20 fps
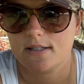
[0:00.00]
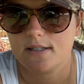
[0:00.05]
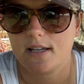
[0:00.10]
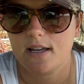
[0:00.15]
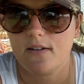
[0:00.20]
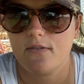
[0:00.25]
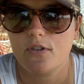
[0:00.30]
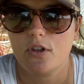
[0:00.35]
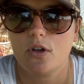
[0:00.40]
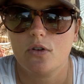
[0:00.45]

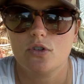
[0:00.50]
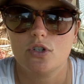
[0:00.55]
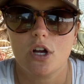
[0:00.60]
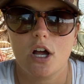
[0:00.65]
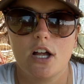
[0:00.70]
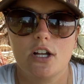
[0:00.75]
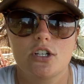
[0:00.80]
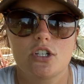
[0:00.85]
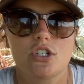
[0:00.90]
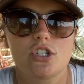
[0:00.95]
Even though
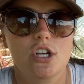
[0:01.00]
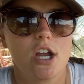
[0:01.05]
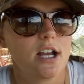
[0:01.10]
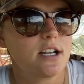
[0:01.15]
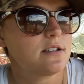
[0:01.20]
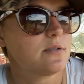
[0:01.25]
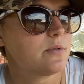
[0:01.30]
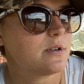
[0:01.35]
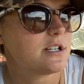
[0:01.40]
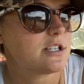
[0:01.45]
Josh checked
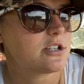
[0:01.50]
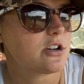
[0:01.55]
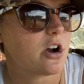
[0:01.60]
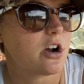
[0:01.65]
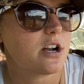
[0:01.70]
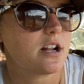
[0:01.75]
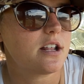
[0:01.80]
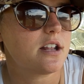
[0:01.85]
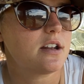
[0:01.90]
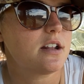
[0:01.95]
when we
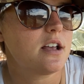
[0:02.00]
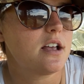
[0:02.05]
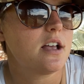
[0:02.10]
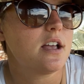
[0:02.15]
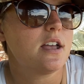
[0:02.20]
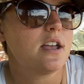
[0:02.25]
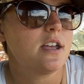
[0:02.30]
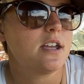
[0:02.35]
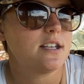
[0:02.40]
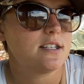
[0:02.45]
started,
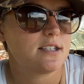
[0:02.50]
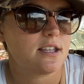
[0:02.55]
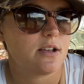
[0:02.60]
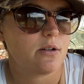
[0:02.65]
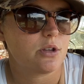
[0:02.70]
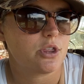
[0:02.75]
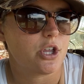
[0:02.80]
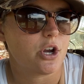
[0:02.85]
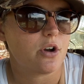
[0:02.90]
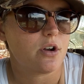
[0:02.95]
he said they
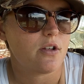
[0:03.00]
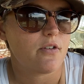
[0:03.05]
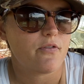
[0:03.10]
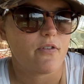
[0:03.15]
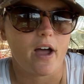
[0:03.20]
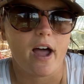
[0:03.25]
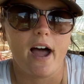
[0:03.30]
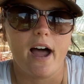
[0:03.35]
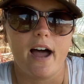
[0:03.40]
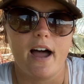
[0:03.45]
were
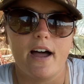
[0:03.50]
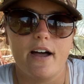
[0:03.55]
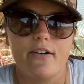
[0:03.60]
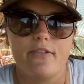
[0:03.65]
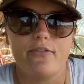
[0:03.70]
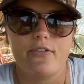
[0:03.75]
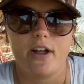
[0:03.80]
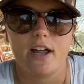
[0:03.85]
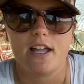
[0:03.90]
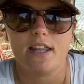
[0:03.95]

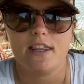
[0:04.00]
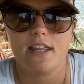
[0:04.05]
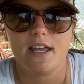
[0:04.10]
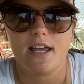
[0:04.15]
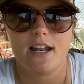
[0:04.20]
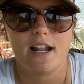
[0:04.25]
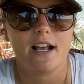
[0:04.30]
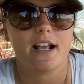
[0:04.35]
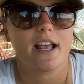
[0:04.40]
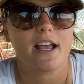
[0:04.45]
35, and
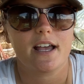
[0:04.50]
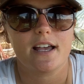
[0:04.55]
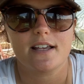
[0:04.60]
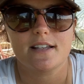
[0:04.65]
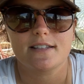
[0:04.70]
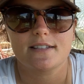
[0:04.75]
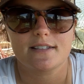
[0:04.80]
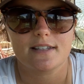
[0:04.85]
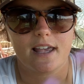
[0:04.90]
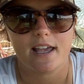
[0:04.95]
then I
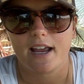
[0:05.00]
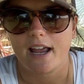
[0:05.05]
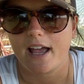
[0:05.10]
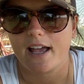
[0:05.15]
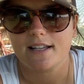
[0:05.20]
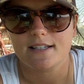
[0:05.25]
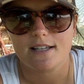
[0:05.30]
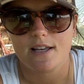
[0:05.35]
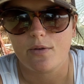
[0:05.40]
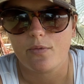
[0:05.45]
guess like
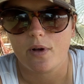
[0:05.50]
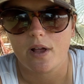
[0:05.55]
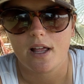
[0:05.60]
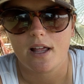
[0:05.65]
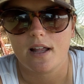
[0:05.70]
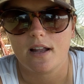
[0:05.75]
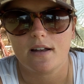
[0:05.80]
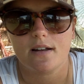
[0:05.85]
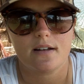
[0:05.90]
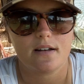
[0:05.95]
as he
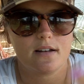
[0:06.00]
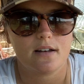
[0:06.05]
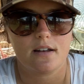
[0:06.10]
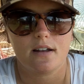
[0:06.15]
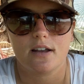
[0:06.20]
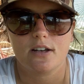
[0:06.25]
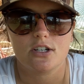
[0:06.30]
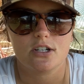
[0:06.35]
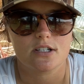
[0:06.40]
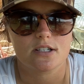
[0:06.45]
went,
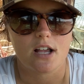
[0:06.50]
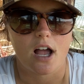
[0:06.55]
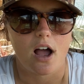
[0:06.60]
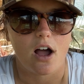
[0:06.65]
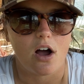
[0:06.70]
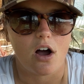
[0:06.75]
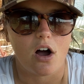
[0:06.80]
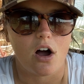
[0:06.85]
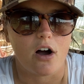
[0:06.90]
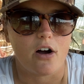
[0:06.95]
it just got
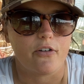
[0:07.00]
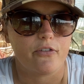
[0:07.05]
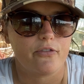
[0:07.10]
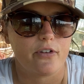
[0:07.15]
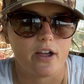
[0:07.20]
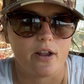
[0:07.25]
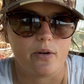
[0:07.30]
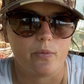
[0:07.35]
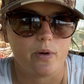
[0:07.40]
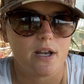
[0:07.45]
off,
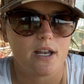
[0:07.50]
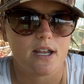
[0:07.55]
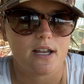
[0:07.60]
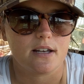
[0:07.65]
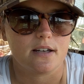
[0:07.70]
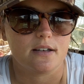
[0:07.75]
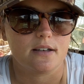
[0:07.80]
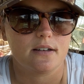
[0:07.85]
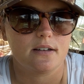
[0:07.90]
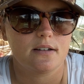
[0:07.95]
and we
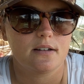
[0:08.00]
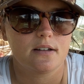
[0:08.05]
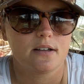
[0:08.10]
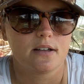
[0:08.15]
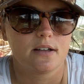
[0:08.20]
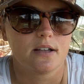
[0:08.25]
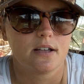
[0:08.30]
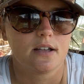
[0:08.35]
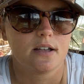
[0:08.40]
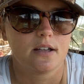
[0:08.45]
didn't
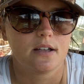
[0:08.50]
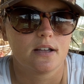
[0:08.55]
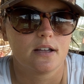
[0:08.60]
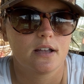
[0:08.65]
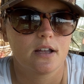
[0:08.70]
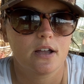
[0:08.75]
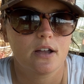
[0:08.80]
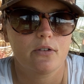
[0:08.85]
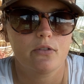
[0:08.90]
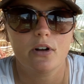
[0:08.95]

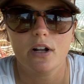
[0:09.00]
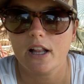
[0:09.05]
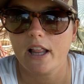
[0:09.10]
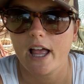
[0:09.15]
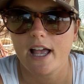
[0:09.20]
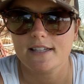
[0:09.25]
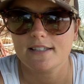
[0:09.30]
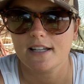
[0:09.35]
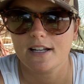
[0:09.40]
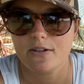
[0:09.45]

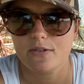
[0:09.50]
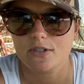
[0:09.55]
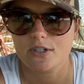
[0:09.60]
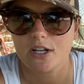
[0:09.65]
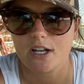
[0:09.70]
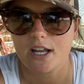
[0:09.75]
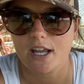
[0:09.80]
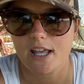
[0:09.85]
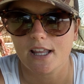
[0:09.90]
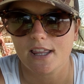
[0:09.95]
realize that it was
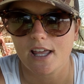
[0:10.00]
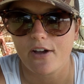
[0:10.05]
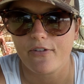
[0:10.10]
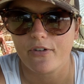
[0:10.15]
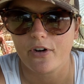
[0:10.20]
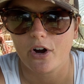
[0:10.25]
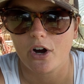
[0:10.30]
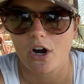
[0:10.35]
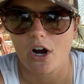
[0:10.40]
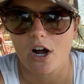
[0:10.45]
going to get that
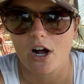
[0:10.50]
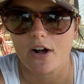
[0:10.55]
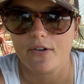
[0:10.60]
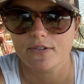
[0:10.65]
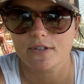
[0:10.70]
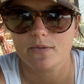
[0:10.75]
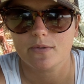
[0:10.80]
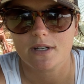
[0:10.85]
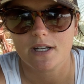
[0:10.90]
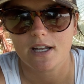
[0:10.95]
far off,
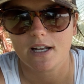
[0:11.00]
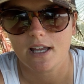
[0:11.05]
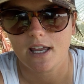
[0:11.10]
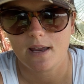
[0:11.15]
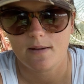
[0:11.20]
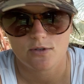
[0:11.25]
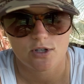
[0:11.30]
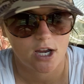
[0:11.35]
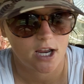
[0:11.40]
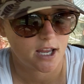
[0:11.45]
so we didn't
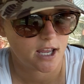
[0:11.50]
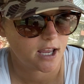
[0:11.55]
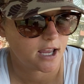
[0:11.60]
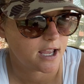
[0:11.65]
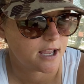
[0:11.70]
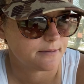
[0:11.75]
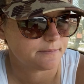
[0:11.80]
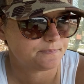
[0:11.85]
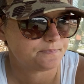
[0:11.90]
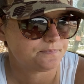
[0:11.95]
keep checking
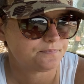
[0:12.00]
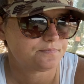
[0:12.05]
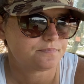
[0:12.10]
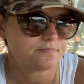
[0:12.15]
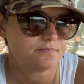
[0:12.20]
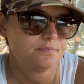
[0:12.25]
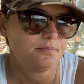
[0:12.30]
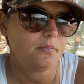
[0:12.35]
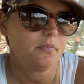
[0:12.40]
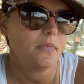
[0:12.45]
it.
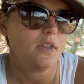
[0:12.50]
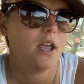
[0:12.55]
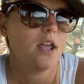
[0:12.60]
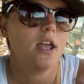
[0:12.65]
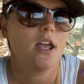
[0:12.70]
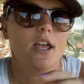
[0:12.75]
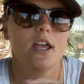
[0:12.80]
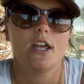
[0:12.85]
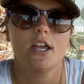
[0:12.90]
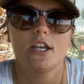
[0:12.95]

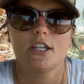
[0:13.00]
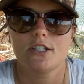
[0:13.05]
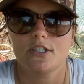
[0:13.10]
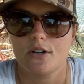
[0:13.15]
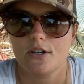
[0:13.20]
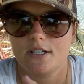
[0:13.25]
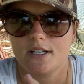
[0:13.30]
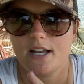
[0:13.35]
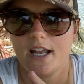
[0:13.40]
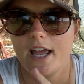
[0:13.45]
So
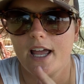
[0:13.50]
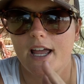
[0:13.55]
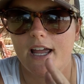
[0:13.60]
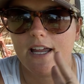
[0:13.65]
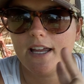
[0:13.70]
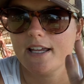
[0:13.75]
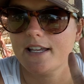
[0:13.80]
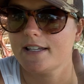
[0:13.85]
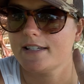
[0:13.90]
today is